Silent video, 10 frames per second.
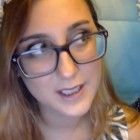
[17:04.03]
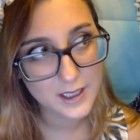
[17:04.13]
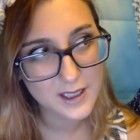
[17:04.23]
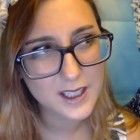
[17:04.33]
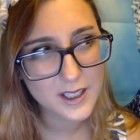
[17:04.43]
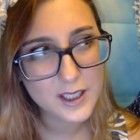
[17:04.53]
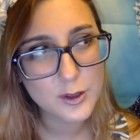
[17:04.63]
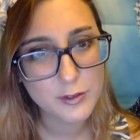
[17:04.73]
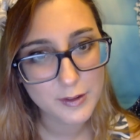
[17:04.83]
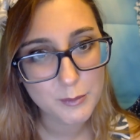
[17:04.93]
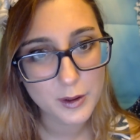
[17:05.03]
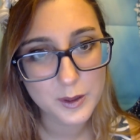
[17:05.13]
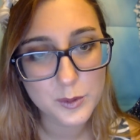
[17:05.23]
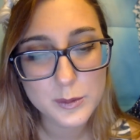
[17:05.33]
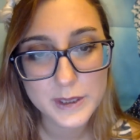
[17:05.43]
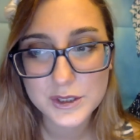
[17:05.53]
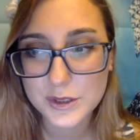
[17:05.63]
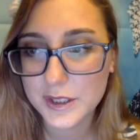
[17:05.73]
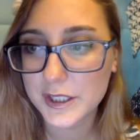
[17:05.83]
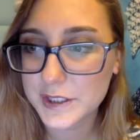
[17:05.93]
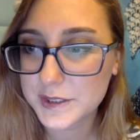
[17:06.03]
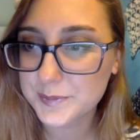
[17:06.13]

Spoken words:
think in November it will be 2 years.